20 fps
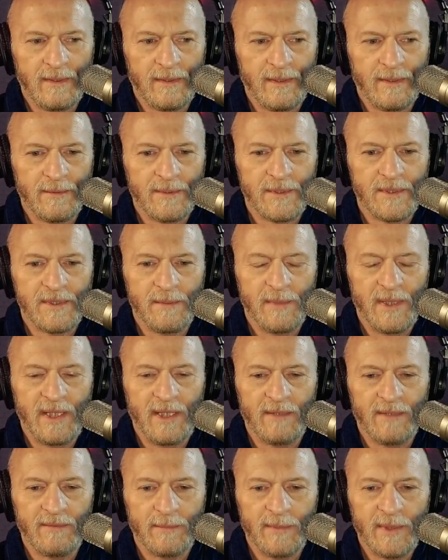there were so
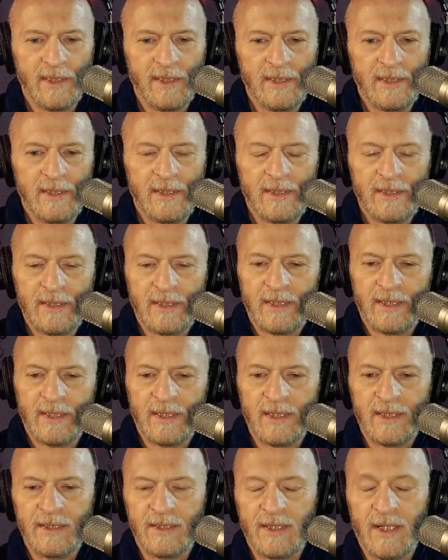many of
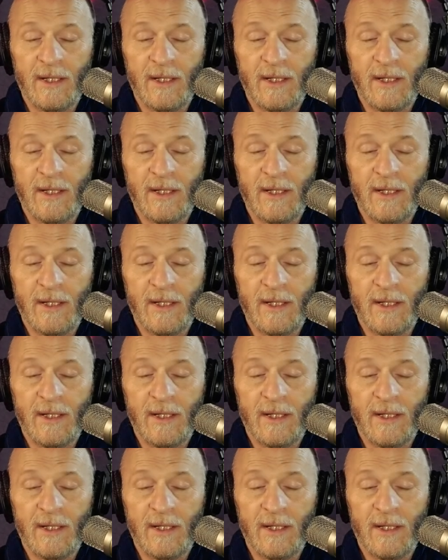them.